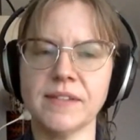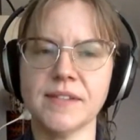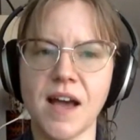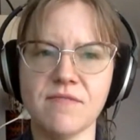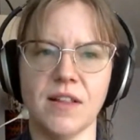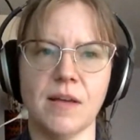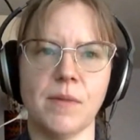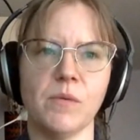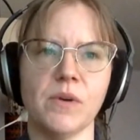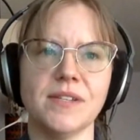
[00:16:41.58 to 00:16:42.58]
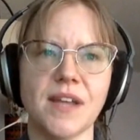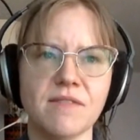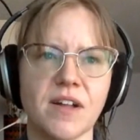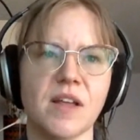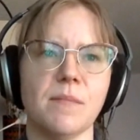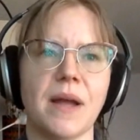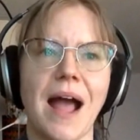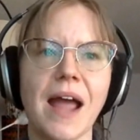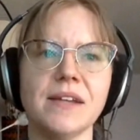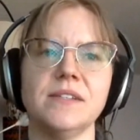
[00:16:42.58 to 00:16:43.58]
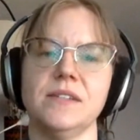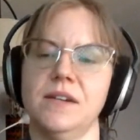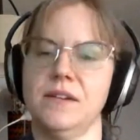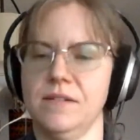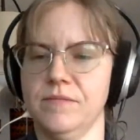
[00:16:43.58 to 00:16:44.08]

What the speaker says: develop. I want to develop my idea